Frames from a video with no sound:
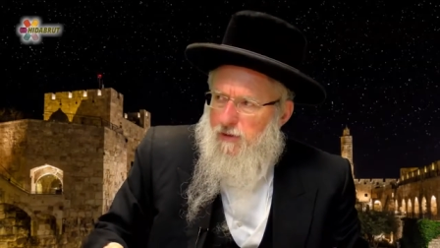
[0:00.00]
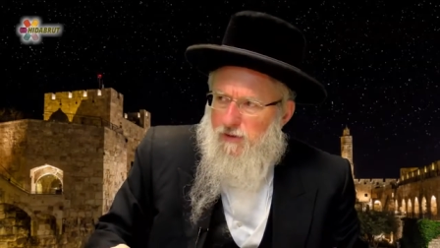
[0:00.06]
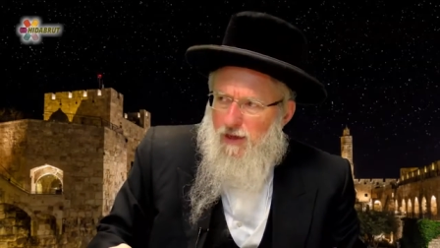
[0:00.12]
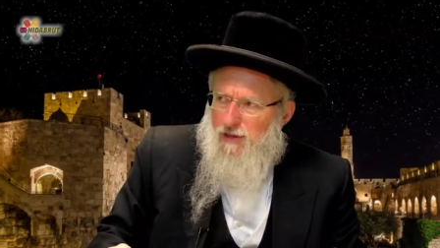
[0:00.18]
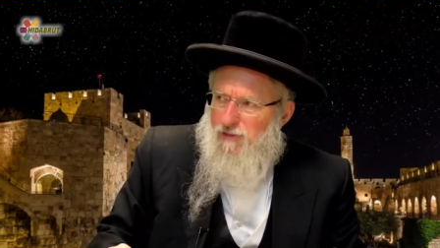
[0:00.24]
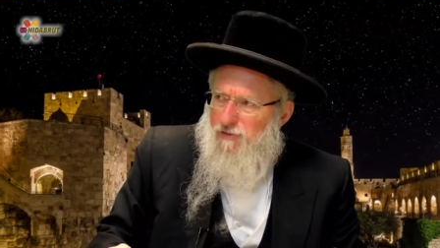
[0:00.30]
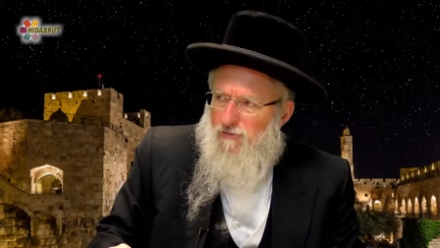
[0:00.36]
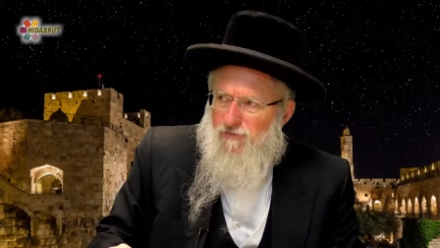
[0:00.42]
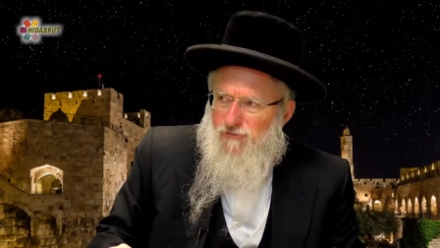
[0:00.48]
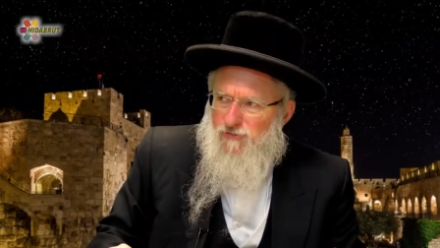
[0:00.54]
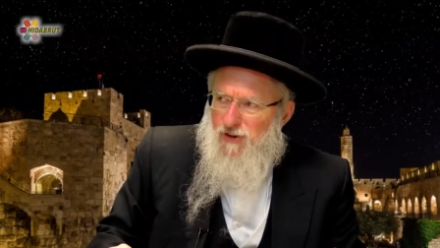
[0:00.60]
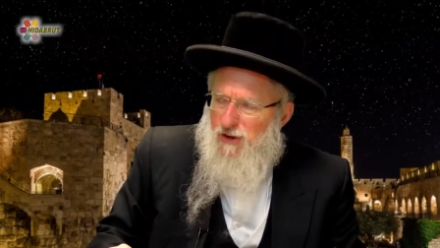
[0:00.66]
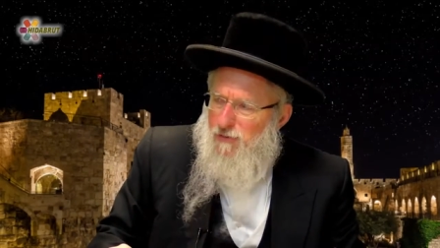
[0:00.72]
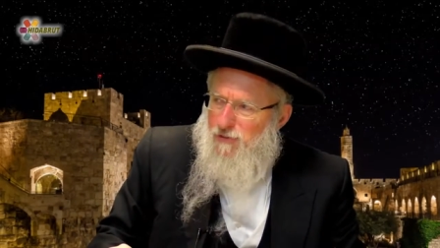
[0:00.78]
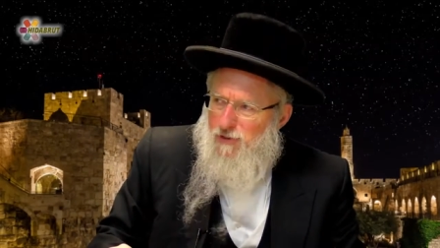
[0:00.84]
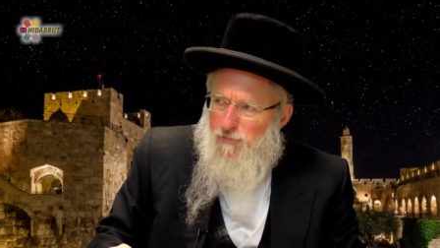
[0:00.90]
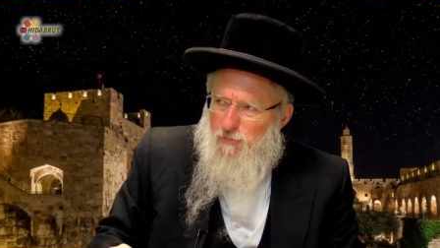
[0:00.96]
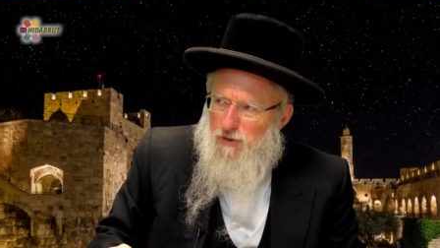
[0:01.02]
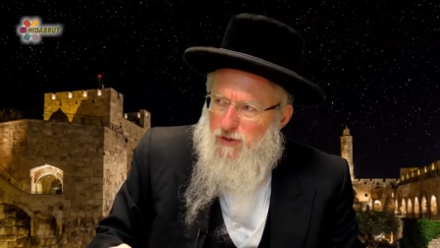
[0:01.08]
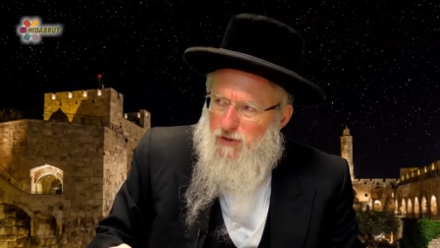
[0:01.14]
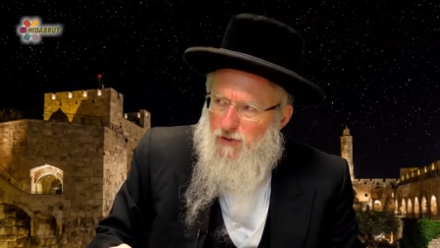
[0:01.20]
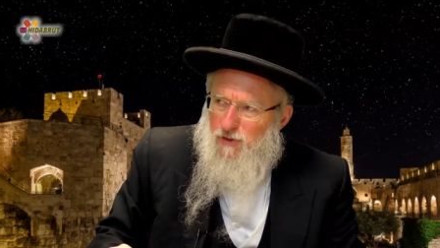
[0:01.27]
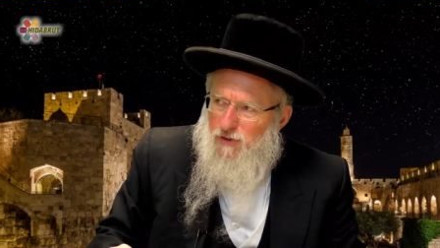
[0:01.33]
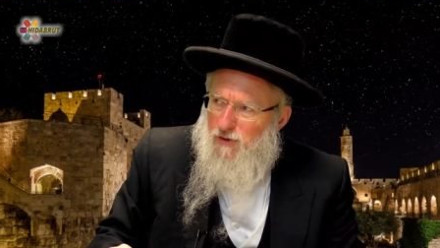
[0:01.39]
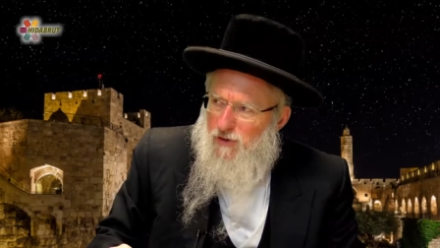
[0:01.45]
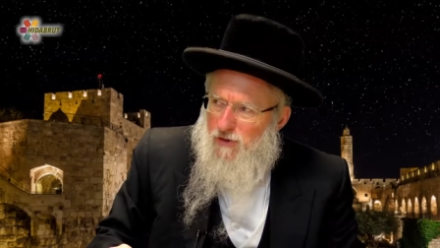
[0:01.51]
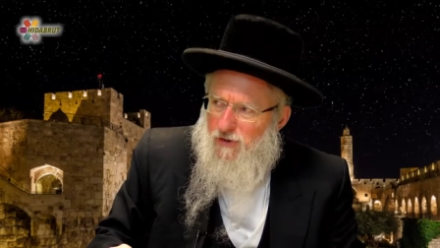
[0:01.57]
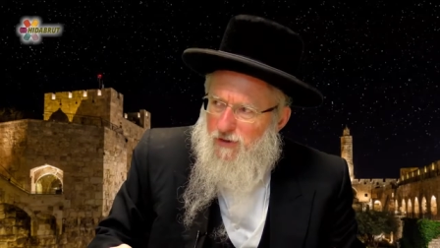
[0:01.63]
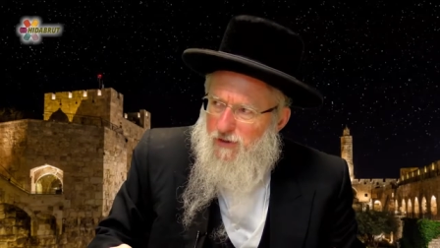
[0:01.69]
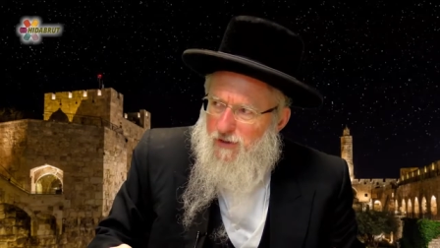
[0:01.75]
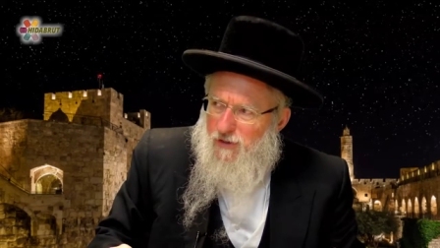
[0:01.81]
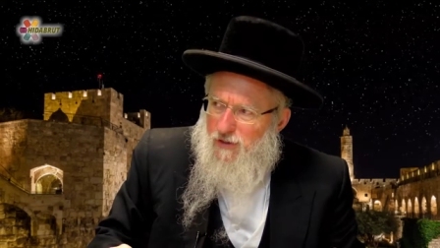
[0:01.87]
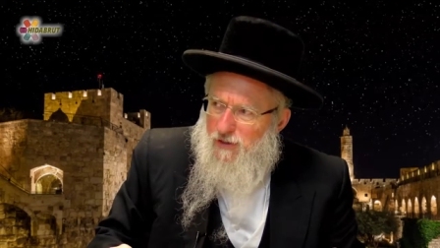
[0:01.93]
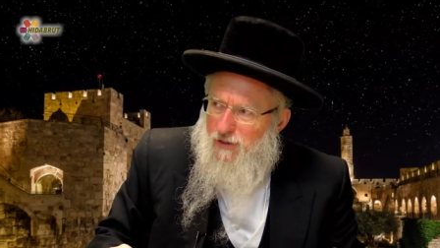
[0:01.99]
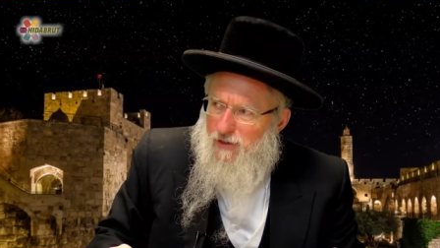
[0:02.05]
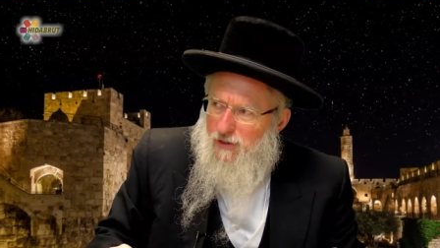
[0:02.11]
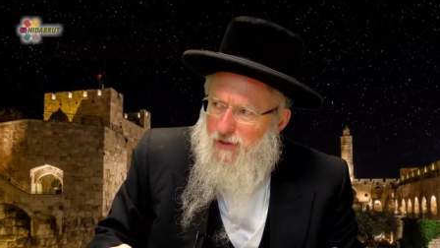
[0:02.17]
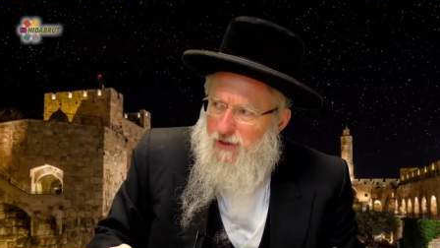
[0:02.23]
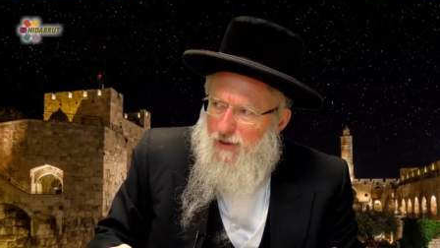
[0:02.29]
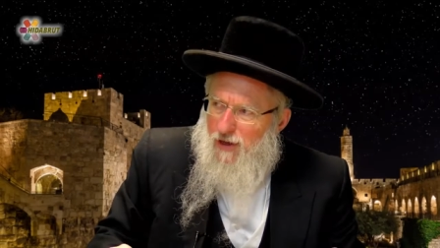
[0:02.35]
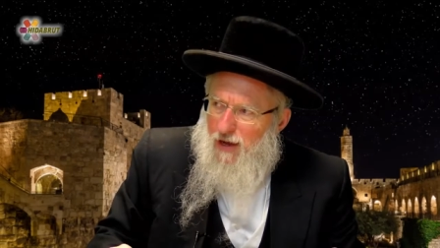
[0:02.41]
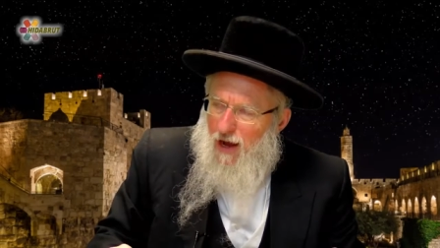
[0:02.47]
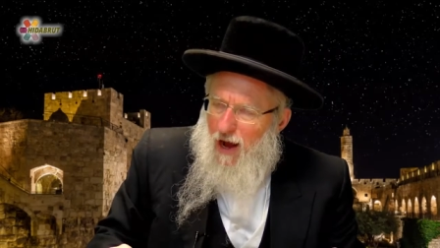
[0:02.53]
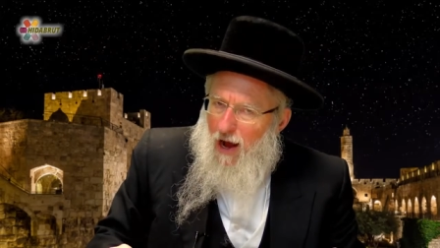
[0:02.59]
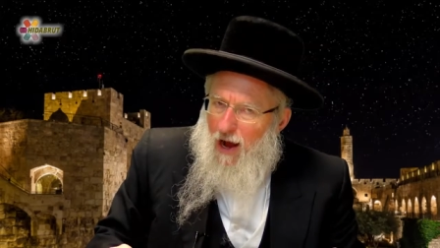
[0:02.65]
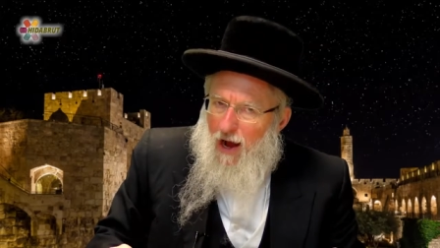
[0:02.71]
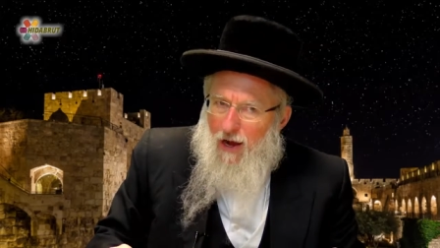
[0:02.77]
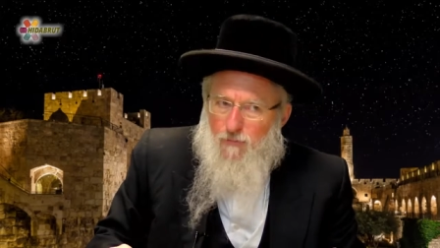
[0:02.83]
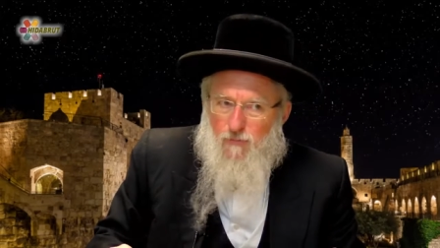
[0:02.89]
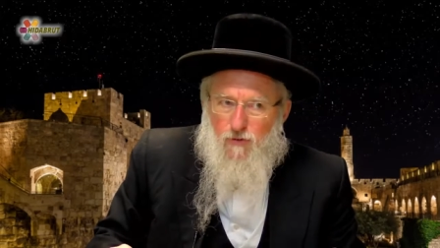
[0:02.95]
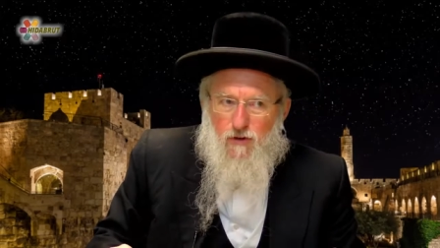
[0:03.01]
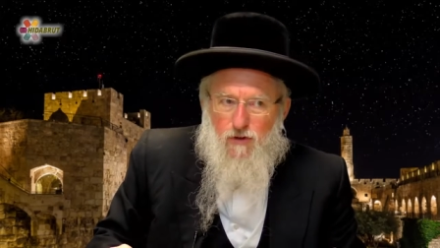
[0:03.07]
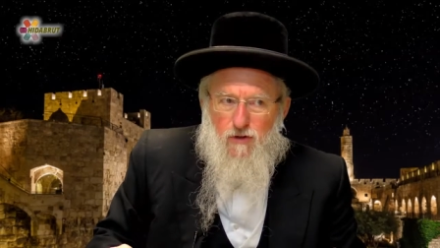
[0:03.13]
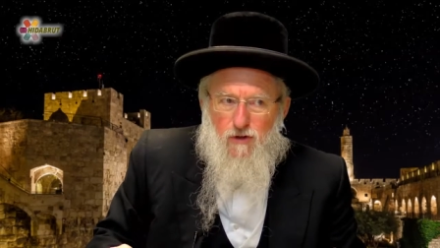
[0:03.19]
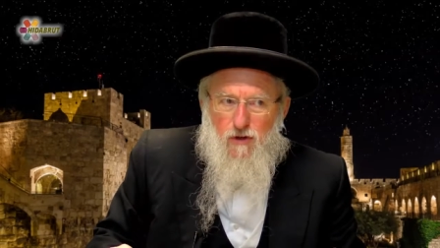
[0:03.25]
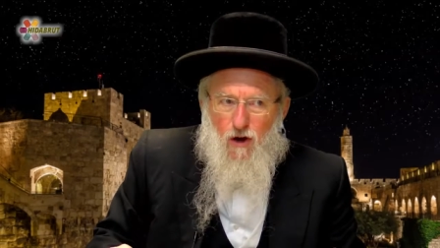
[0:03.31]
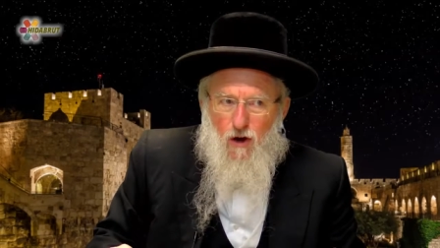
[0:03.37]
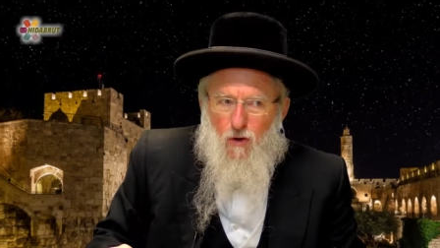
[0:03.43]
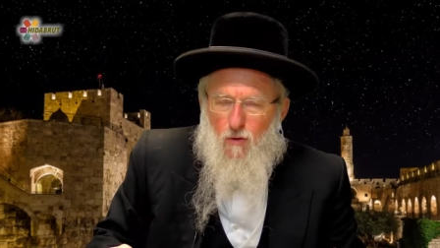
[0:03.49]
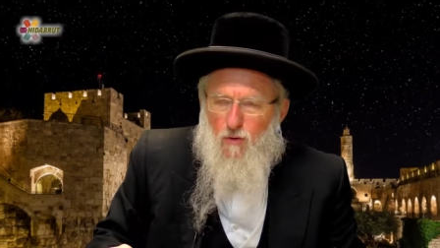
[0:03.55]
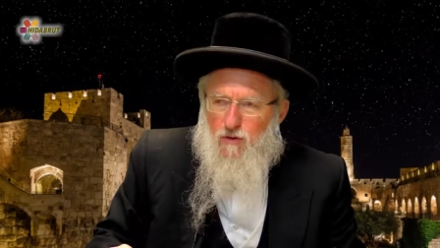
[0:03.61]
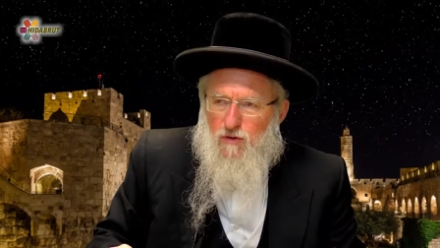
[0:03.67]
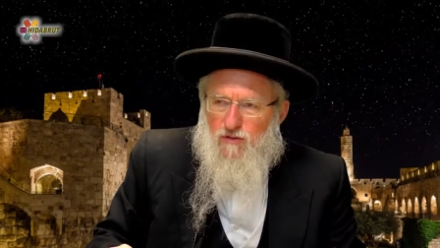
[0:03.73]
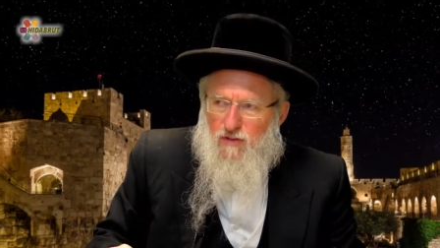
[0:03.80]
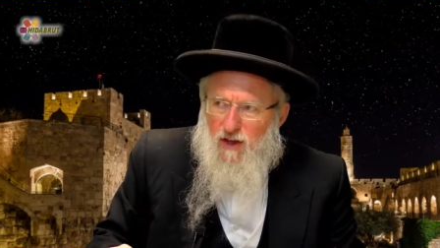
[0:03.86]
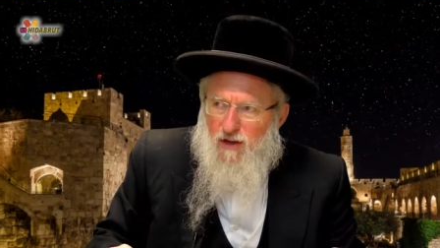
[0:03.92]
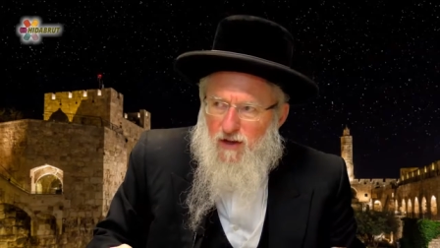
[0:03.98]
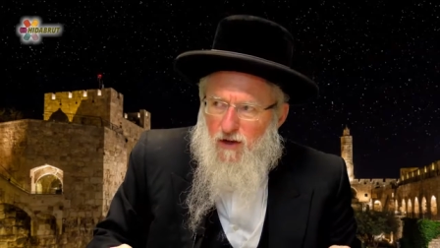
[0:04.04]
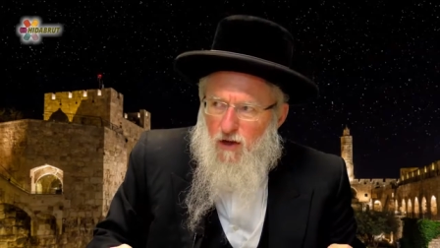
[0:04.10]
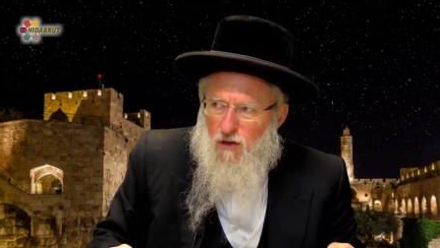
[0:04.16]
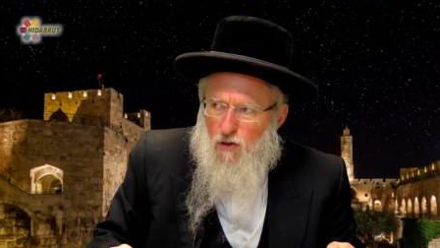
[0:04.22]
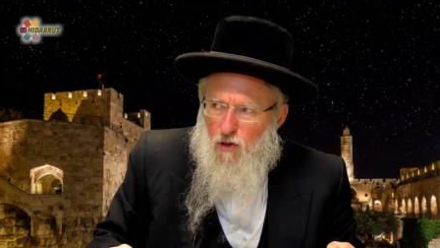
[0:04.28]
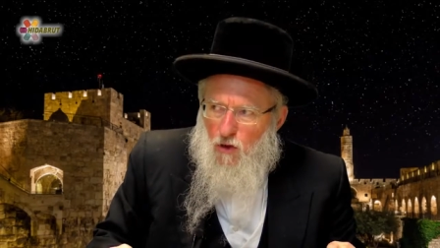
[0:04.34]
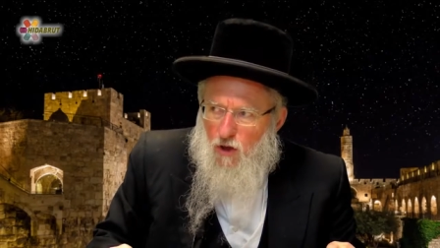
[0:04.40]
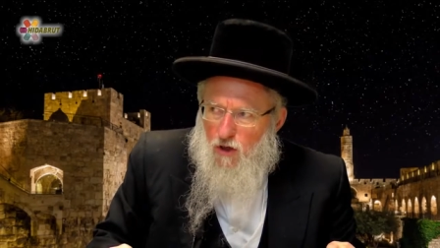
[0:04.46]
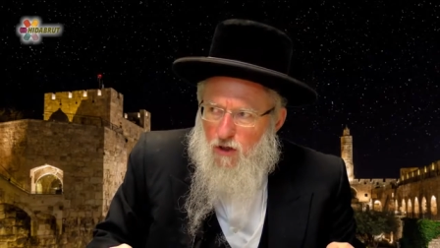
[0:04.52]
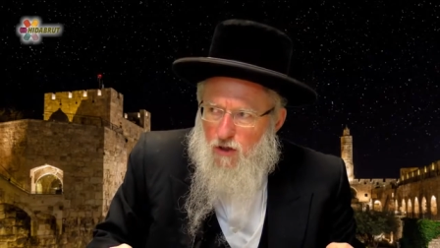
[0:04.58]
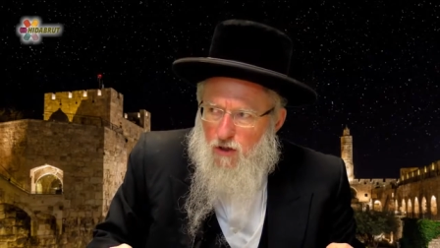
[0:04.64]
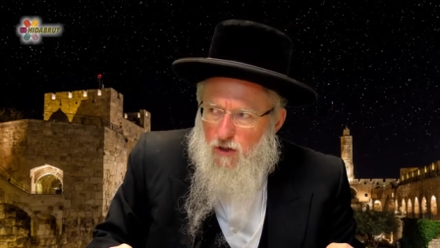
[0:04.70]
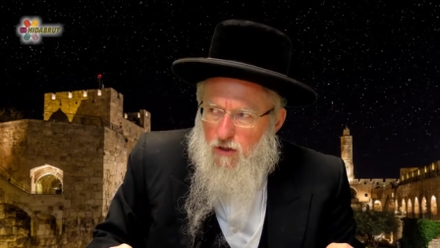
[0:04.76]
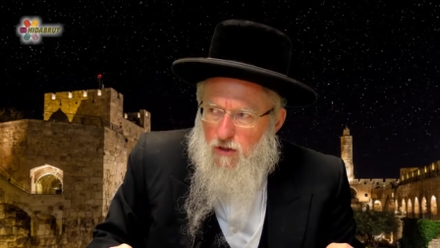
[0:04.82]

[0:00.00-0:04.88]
That's very peculiar. No. I'm going to go take a look.